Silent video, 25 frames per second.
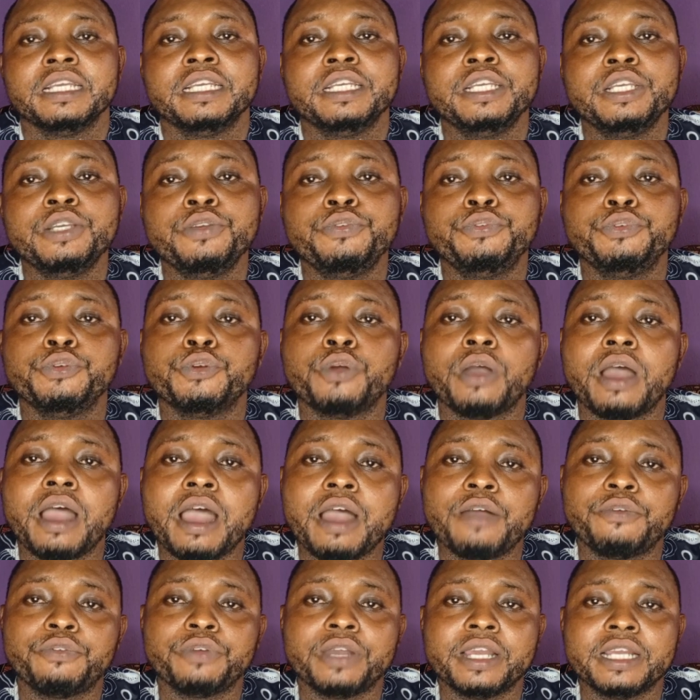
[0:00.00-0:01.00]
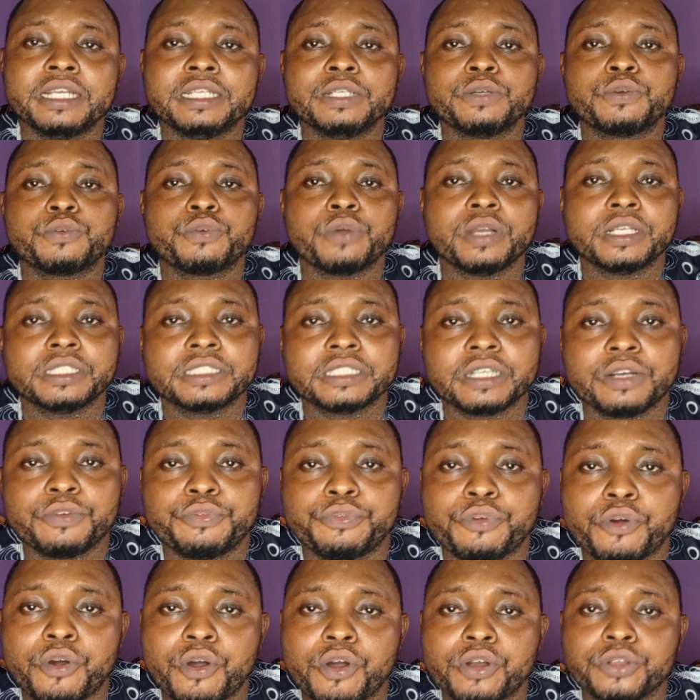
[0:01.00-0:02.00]
If you have any
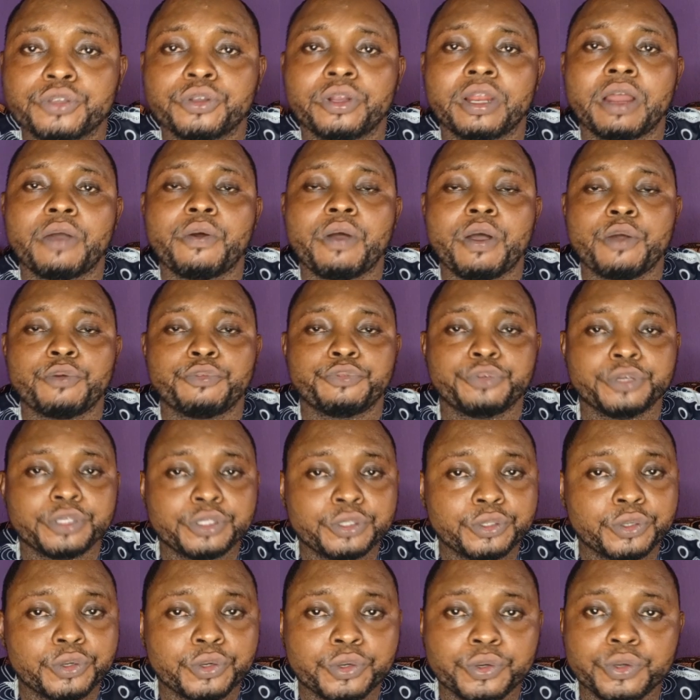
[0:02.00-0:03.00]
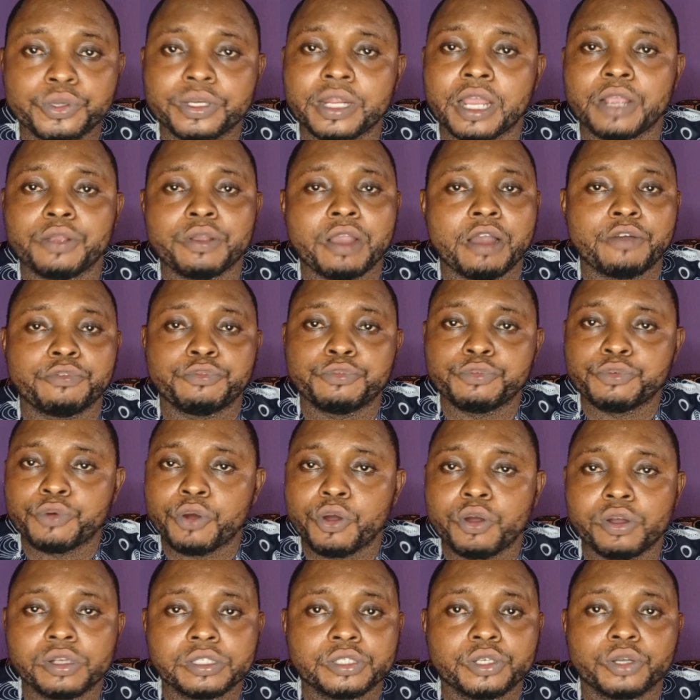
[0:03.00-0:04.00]
question for us on our video that you have
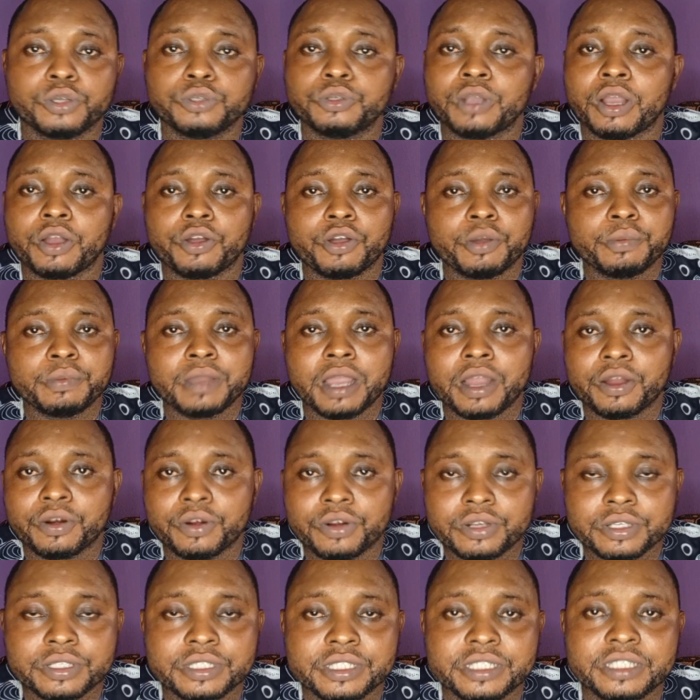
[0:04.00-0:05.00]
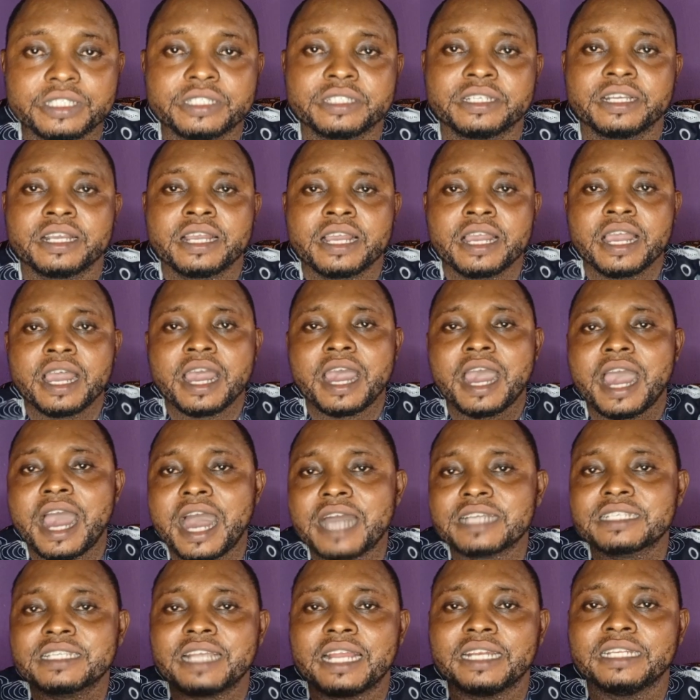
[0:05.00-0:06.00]
watched or you are coming across it,
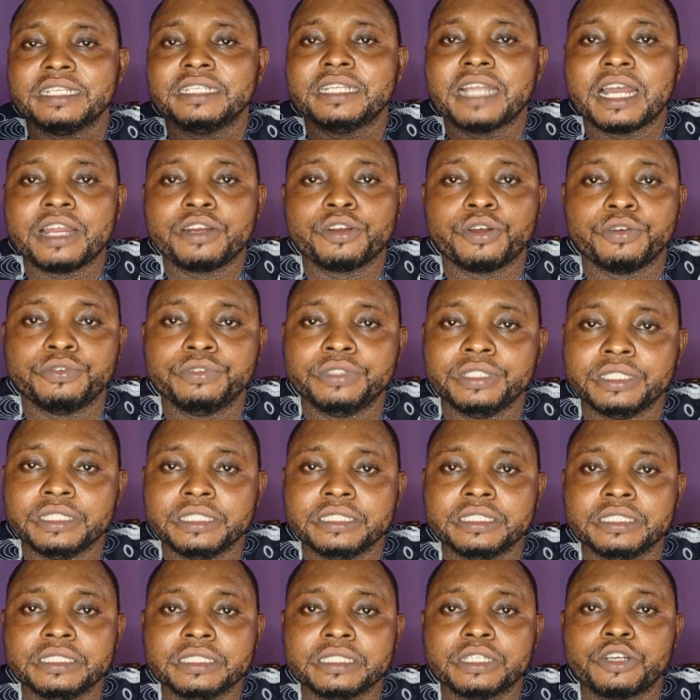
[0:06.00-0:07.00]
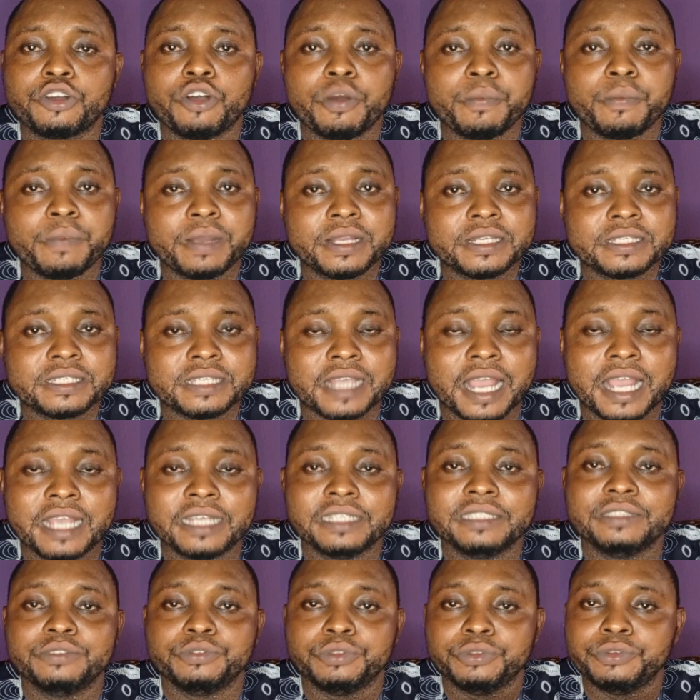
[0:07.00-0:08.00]
ask at the down of the comment
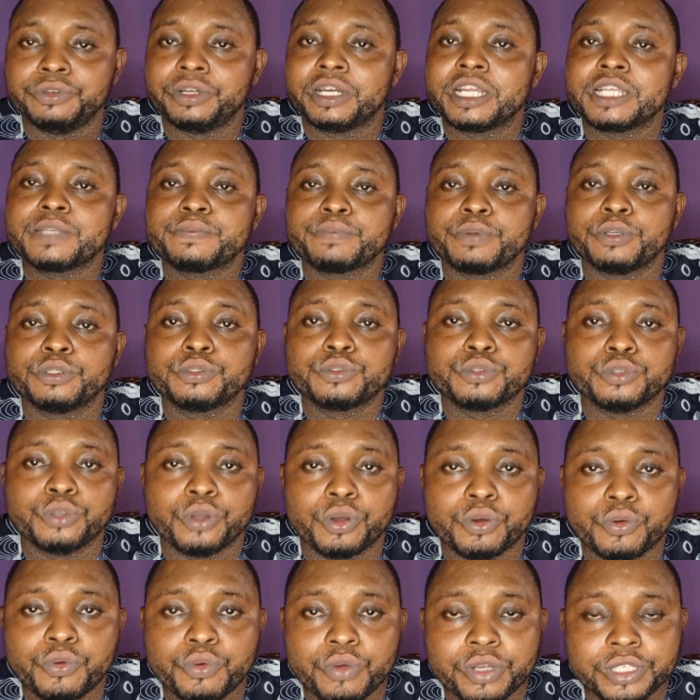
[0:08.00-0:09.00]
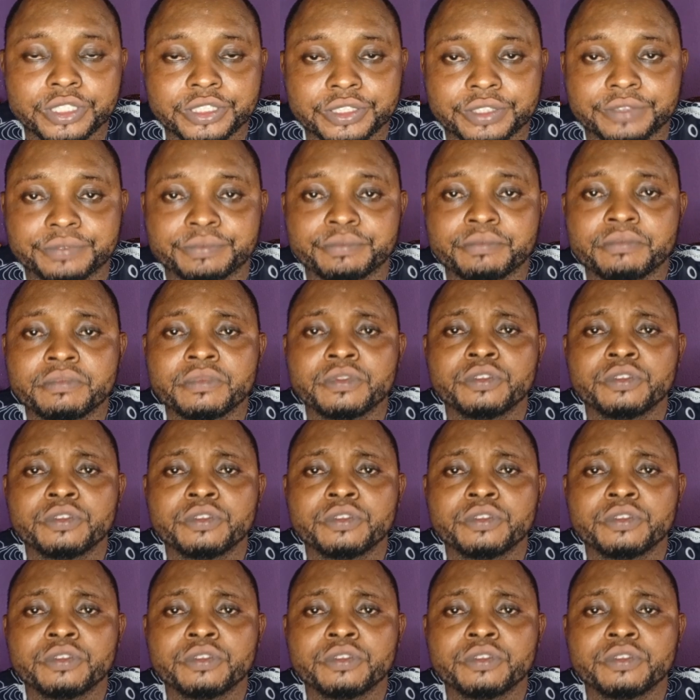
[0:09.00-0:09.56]
side. We will respond to your question.